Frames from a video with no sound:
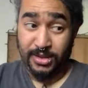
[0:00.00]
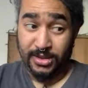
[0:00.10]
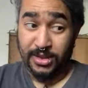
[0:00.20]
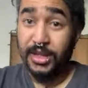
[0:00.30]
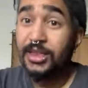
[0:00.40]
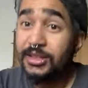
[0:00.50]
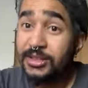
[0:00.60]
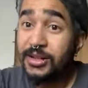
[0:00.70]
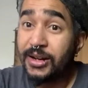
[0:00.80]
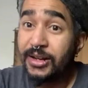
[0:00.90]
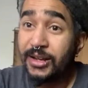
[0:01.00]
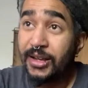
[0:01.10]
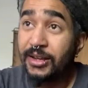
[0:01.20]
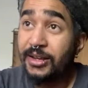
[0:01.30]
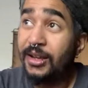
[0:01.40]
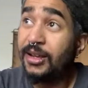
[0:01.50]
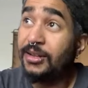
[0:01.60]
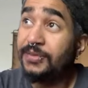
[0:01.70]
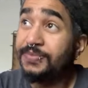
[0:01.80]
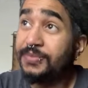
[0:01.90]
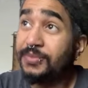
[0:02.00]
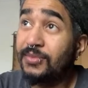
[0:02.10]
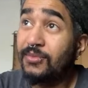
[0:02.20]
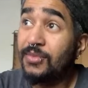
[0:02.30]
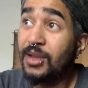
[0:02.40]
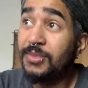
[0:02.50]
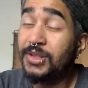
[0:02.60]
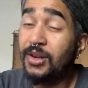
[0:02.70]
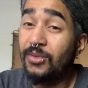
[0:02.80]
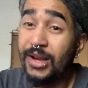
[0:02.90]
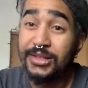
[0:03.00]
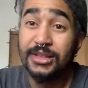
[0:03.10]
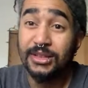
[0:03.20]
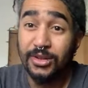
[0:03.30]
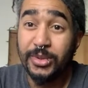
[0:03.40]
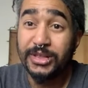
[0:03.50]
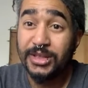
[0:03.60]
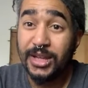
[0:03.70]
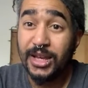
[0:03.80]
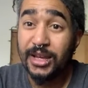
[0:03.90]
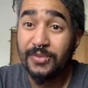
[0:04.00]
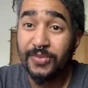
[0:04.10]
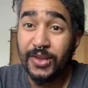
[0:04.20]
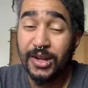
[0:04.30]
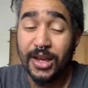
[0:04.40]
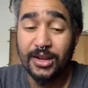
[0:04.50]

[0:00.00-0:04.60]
to get things started again, I'm just gonna rest a little bit today, and then I